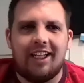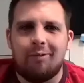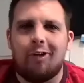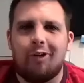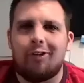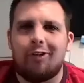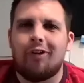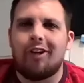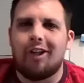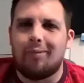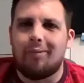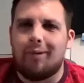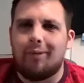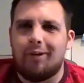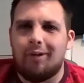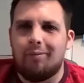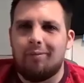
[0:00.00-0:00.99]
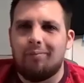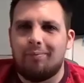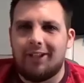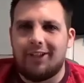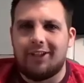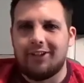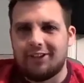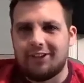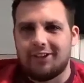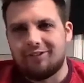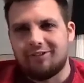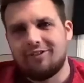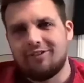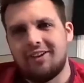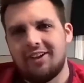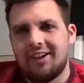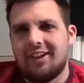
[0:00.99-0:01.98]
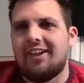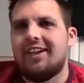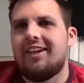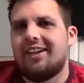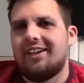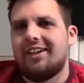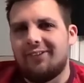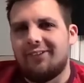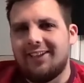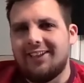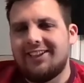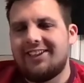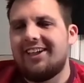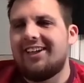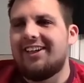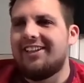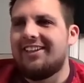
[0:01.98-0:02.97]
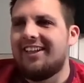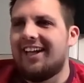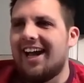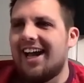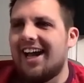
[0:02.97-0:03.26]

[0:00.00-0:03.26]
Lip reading: I'm not talking about him because of what he's done.